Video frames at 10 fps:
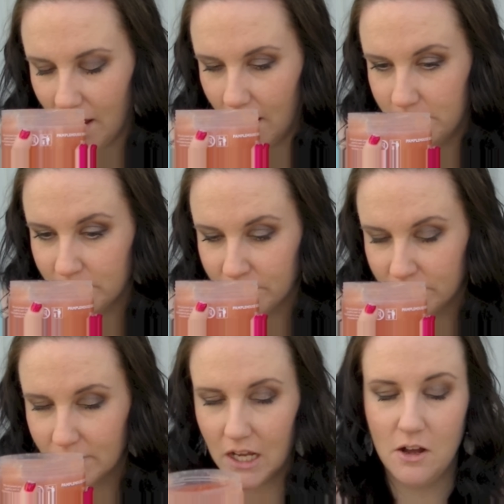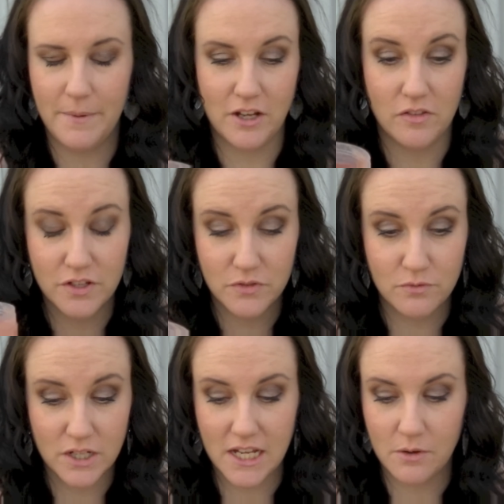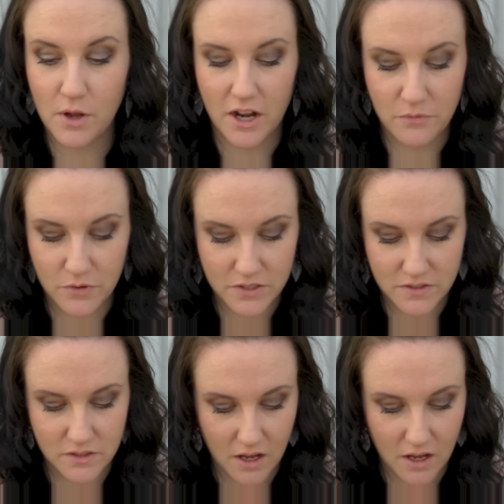Oh my god, this really, when I first